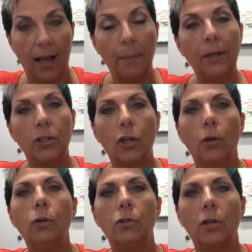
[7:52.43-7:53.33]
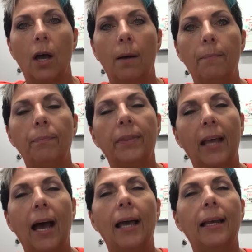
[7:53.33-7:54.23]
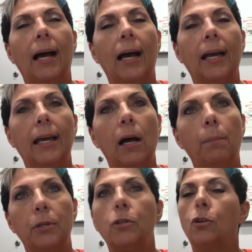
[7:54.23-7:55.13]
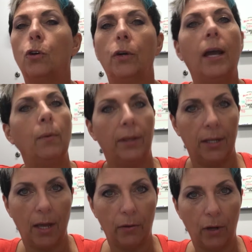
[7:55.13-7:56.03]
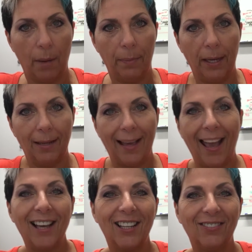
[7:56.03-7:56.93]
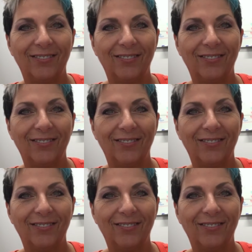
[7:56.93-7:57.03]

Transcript: I'm going to show you some that I helped to create with another company. Hang on.